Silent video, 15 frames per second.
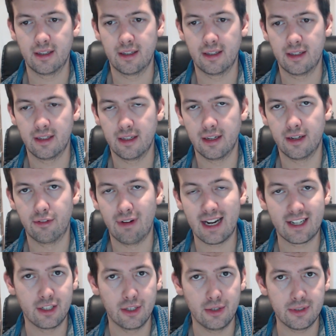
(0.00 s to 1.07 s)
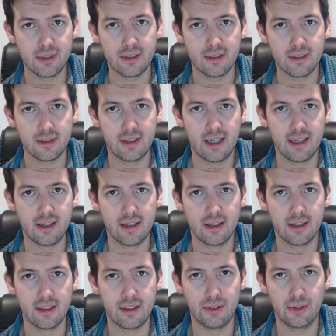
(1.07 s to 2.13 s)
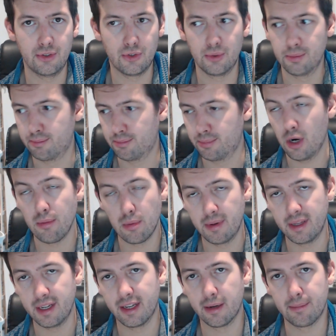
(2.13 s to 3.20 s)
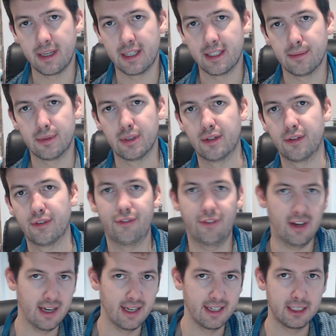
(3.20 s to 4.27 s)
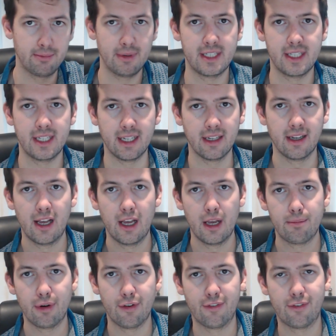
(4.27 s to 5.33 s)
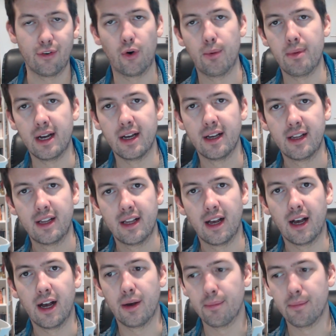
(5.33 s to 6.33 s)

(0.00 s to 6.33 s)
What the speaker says: Rakdos, then you could probably going to be some sort of fire-spitting performer who